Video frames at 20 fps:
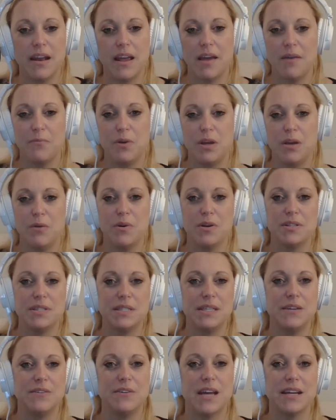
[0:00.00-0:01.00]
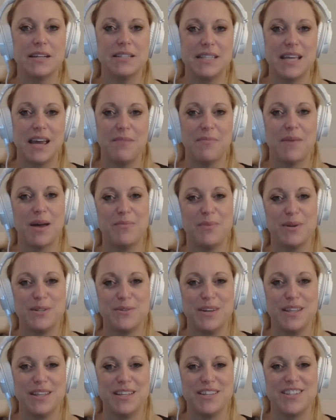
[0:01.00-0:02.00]
and we will see you next time on
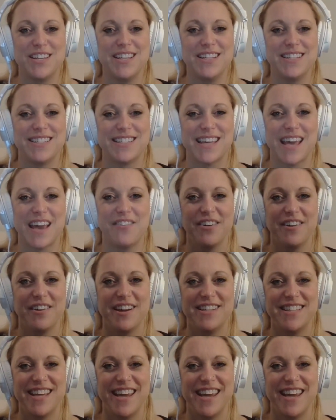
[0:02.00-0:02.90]
Between the Sheets. Have a great